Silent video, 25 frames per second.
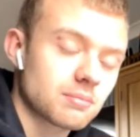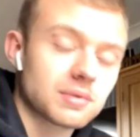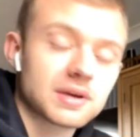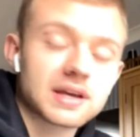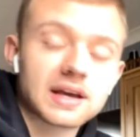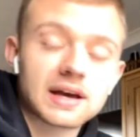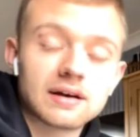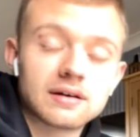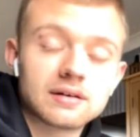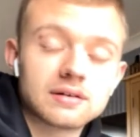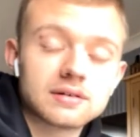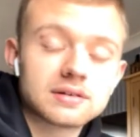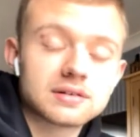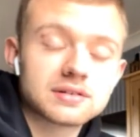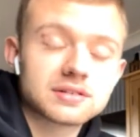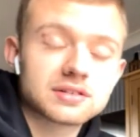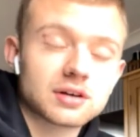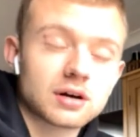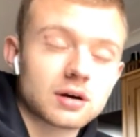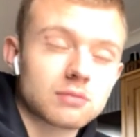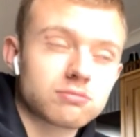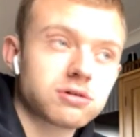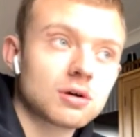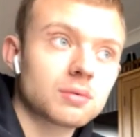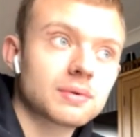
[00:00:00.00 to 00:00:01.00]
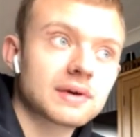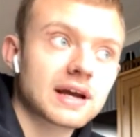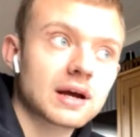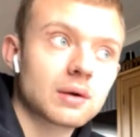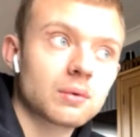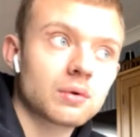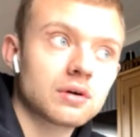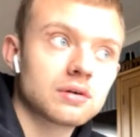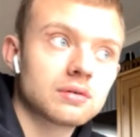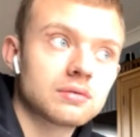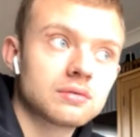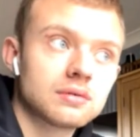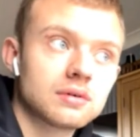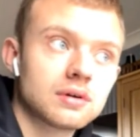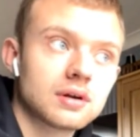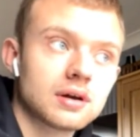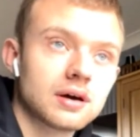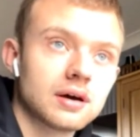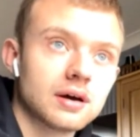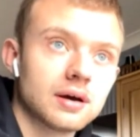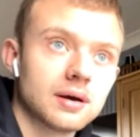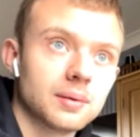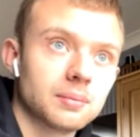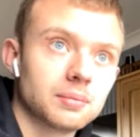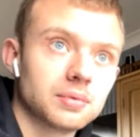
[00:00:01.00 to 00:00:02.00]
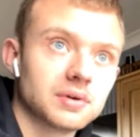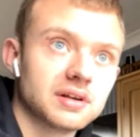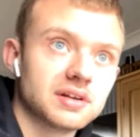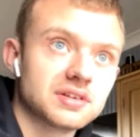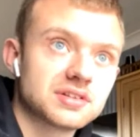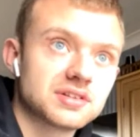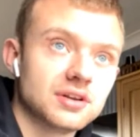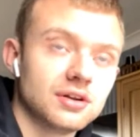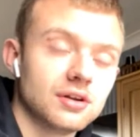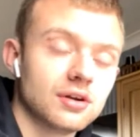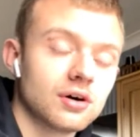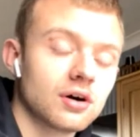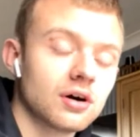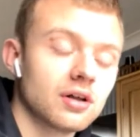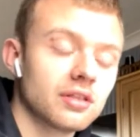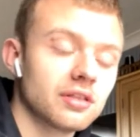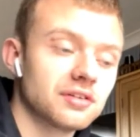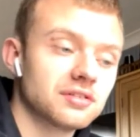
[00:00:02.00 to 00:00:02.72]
But yeah, so I'll probably get one, but it's not